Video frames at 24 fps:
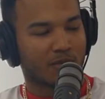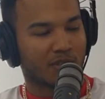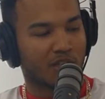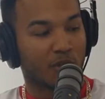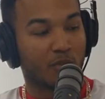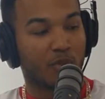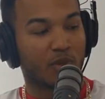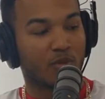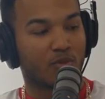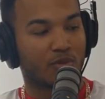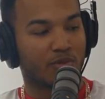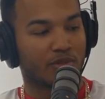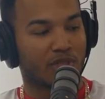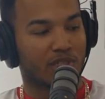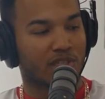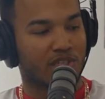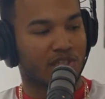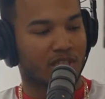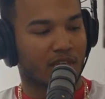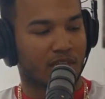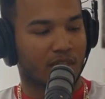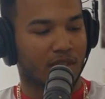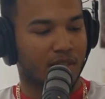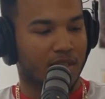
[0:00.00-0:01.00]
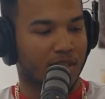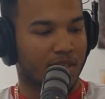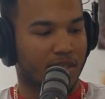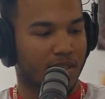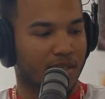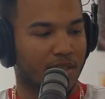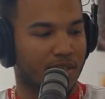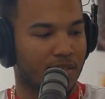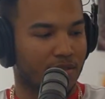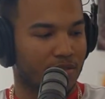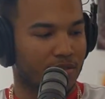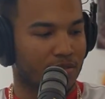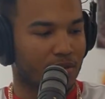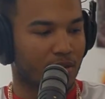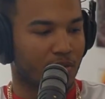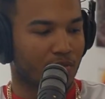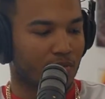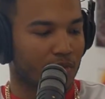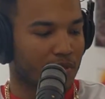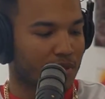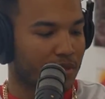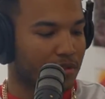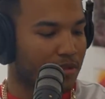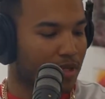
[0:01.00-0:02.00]
typically when you get shot in the head that you
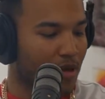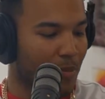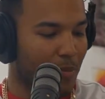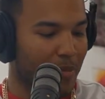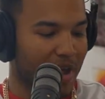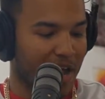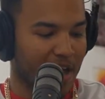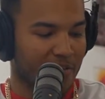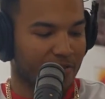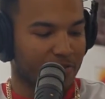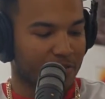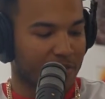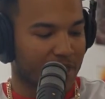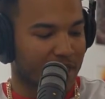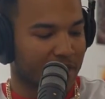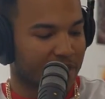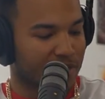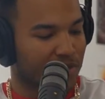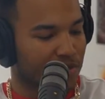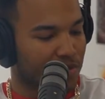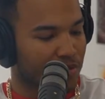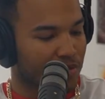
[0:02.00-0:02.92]
don't really come back from that.